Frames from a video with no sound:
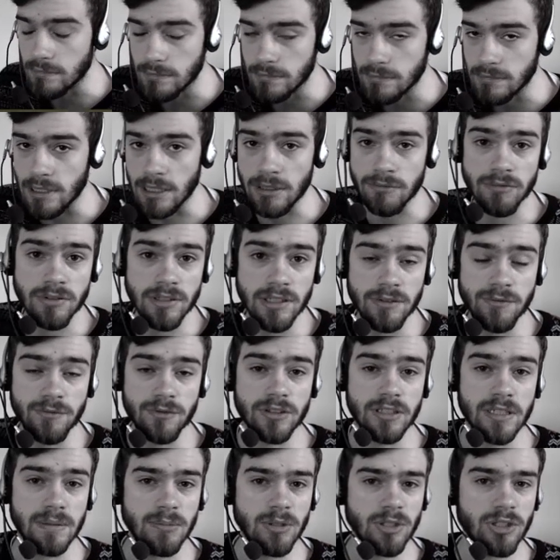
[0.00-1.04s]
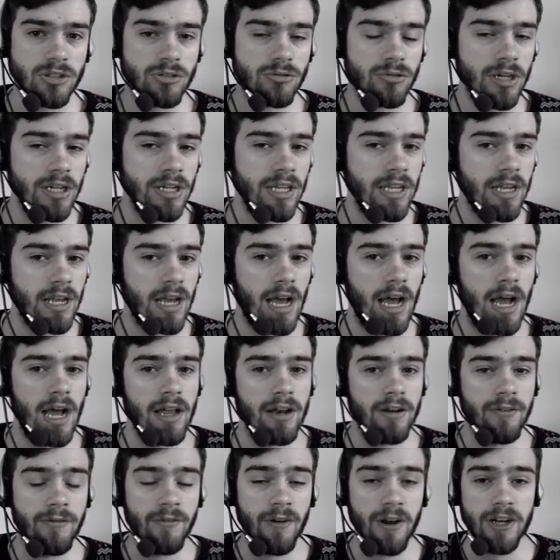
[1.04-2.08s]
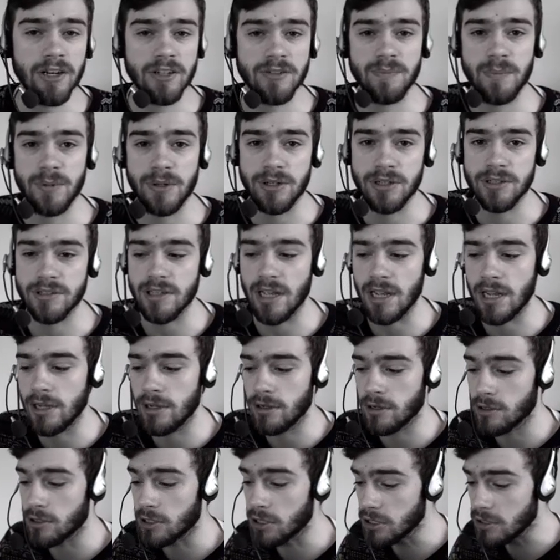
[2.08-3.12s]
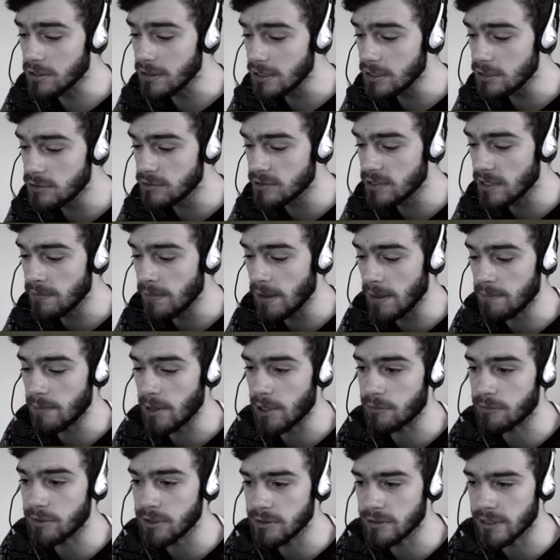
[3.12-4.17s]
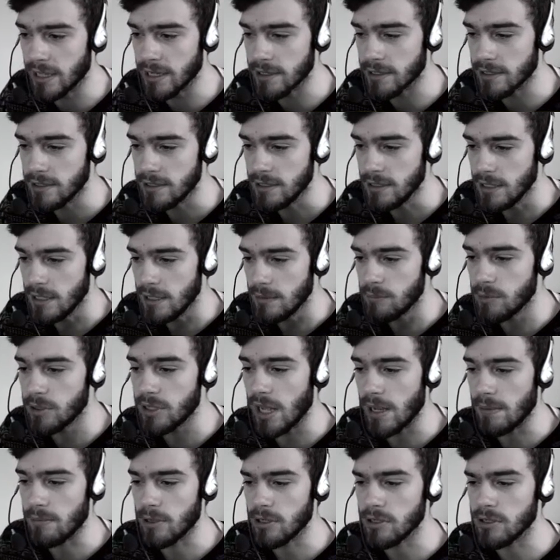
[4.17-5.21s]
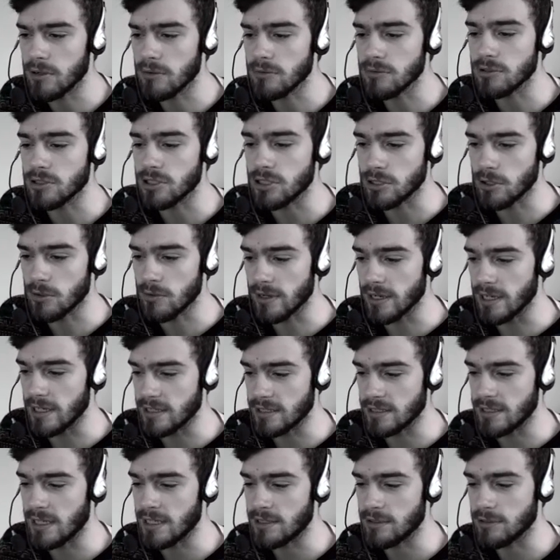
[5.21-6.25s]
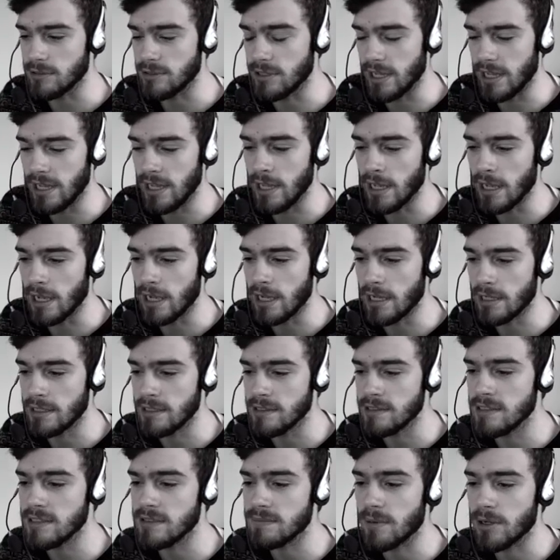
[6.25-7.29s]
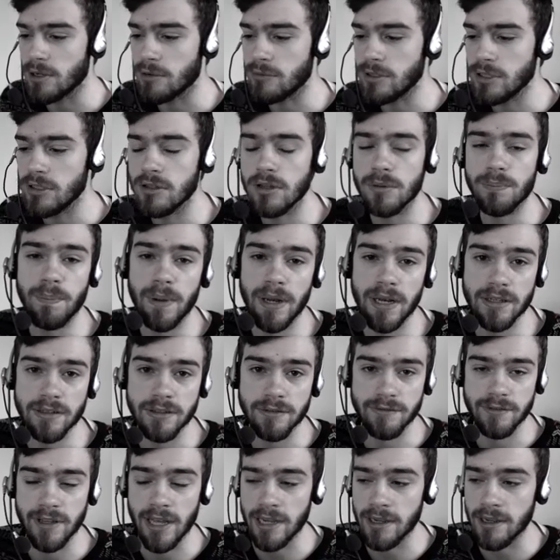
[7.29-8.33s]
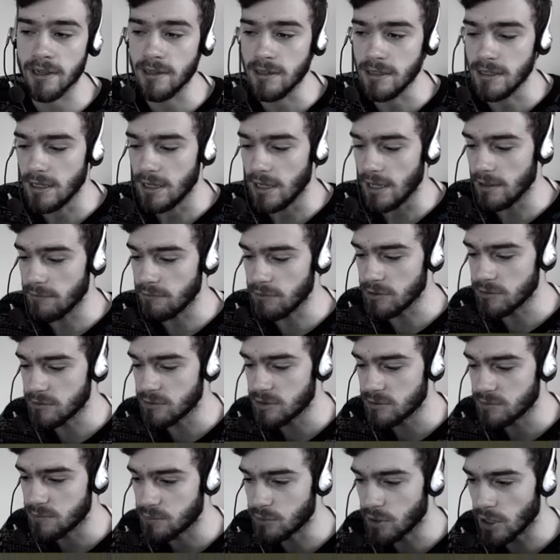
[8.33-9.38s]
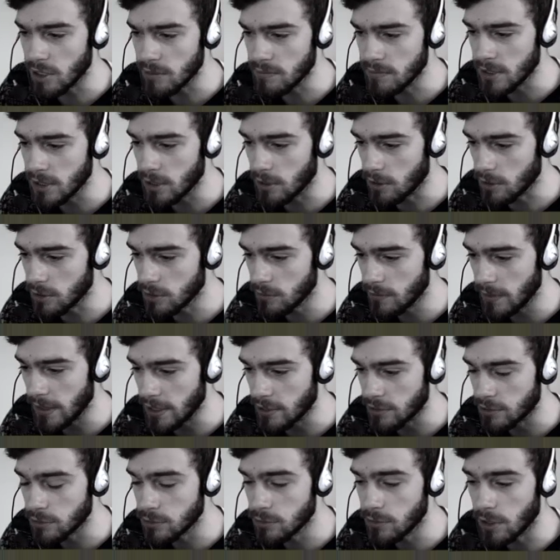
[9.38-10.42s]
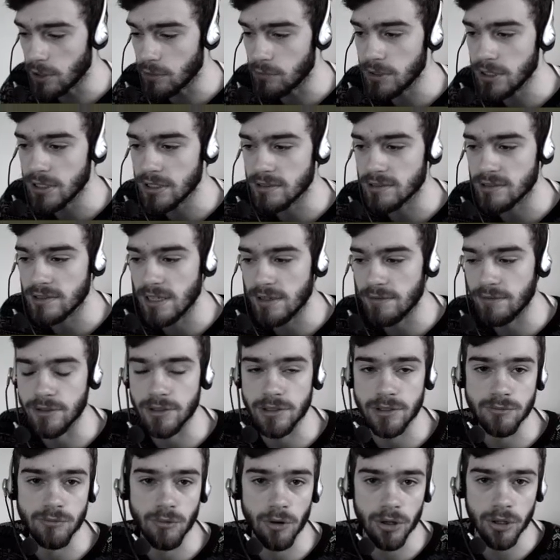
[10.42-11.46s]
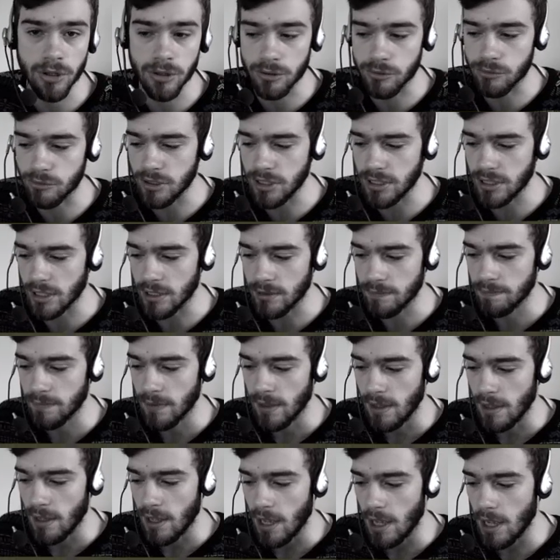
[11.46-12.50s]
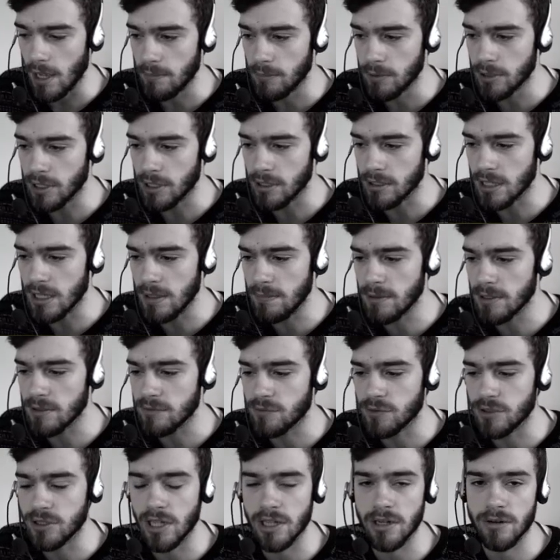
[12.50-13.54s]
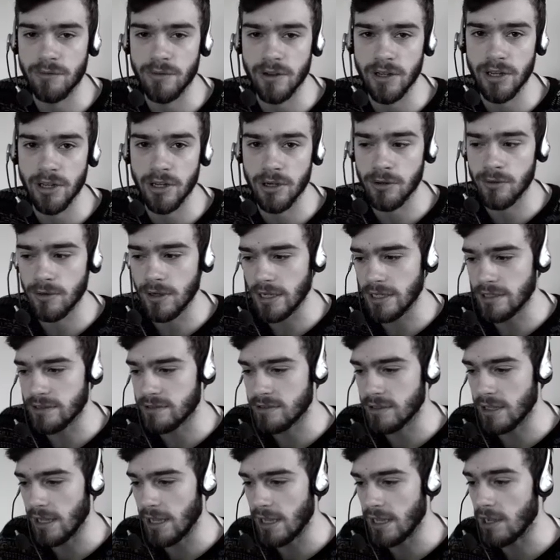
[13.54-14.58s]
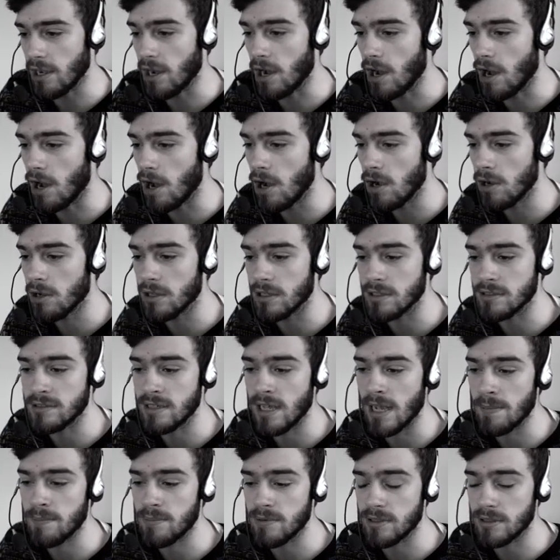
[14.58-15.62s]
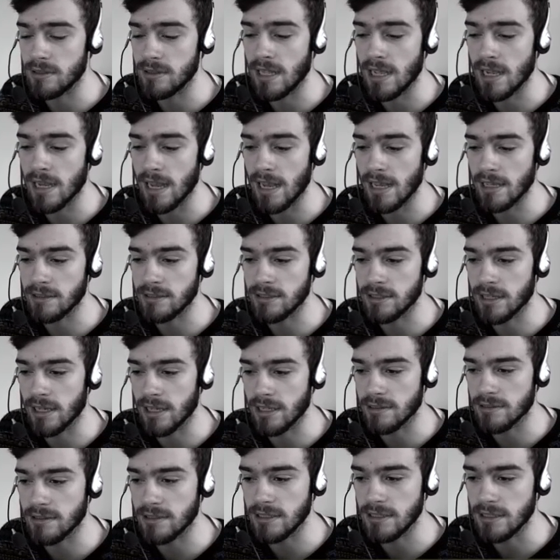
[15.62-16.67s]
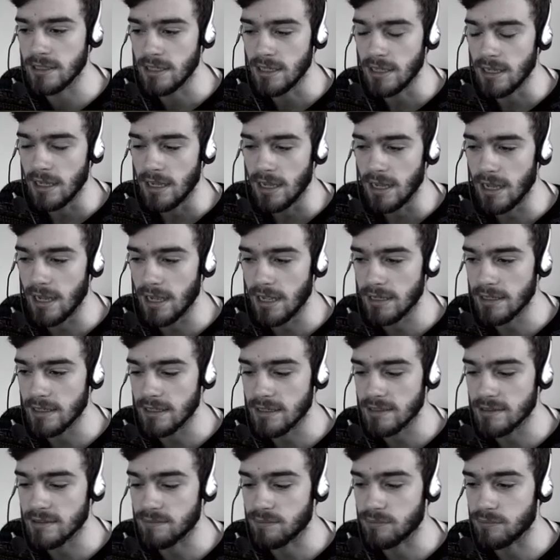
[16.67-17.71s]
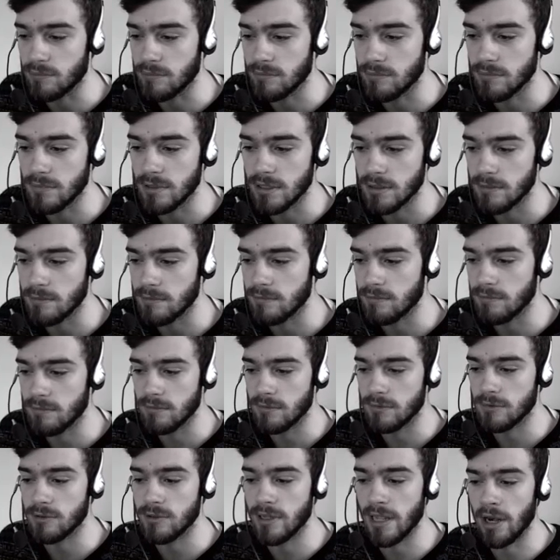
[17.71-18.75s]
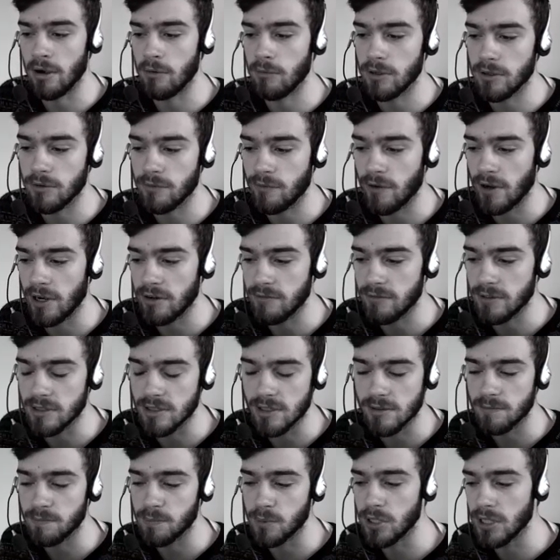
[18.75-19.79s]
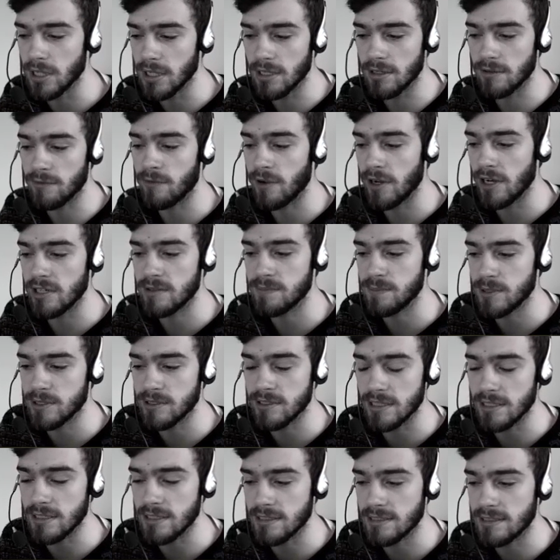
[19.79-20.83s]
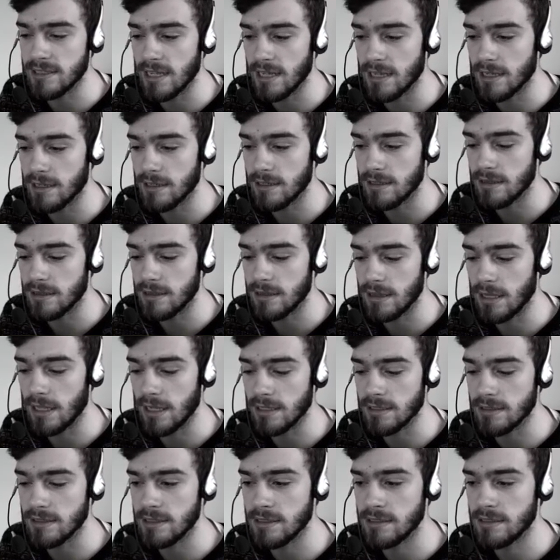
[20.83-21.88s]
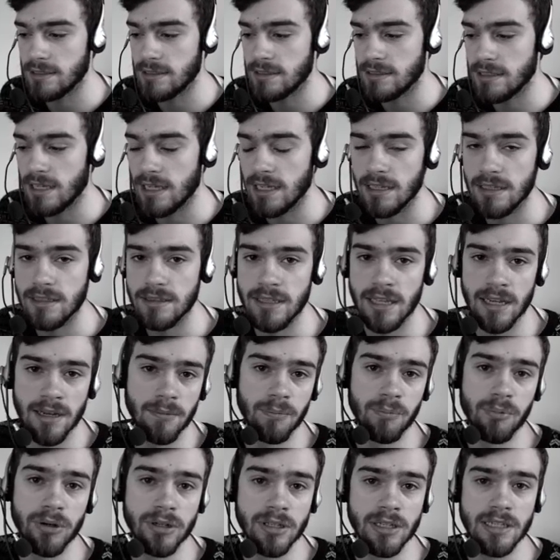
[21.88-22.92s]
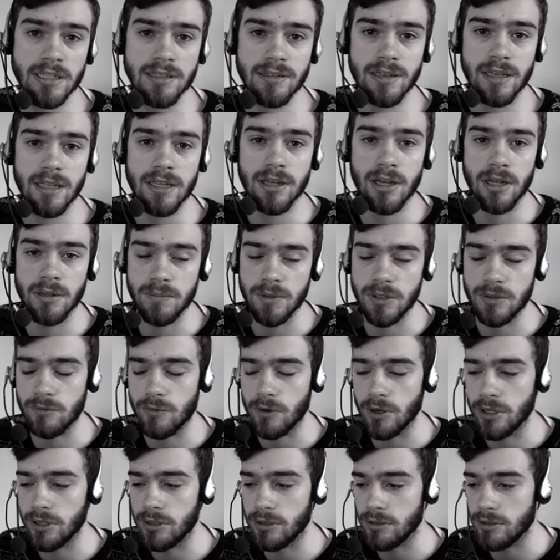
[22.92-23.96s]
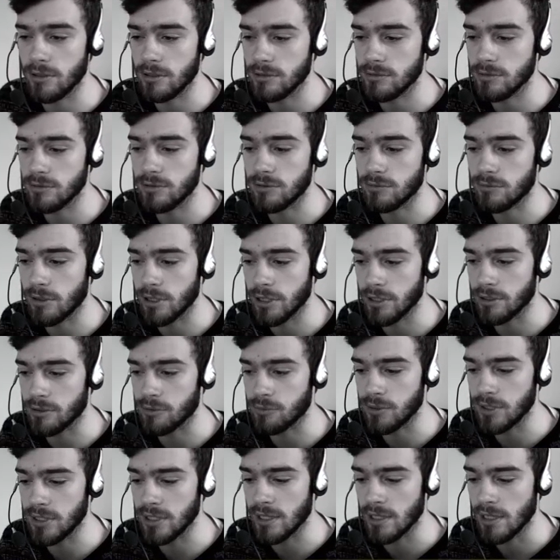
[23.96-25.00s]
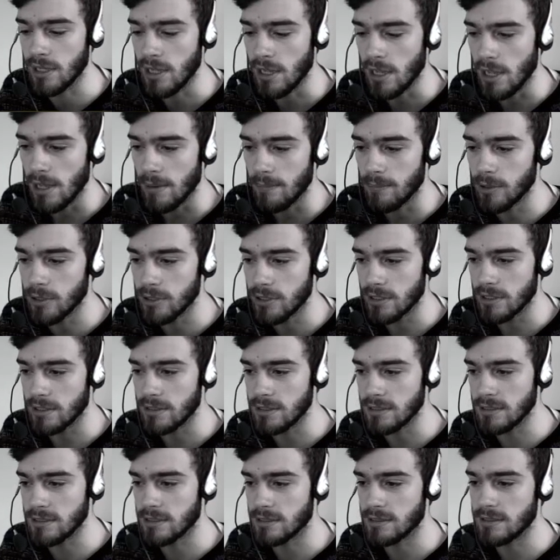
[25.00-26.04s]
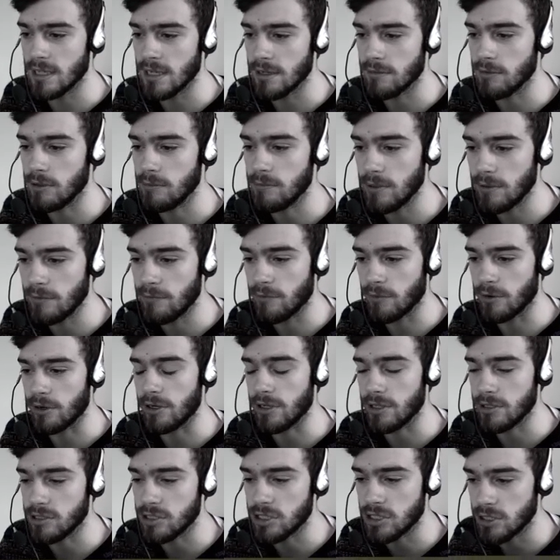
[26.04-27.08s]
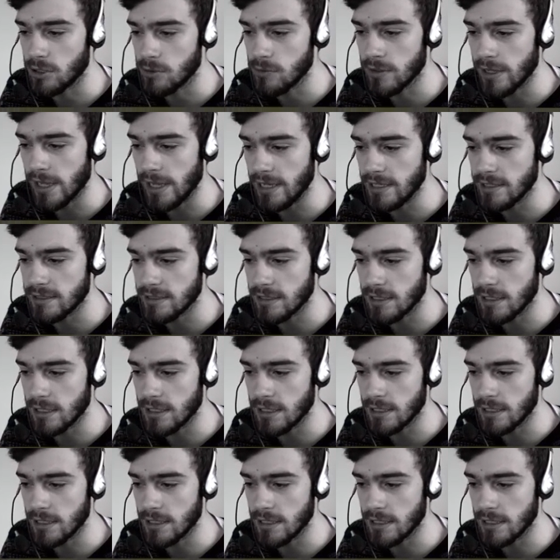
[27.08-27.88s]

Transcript: That was it for demonstrating the fire spirits. I currently use them in my real deck, but I'm not going to showcase that today. This is my real competitive deck, and which brought me all the way to Arena 7, the Royal Arena. But I'll keep this for another video. It's a Hawk Zap deck, as you can see, and it's together with the fire, putting in the fire spirits in this deck, this deck pretty easily got me to the Royal Arena. But this deck will be for another showcase.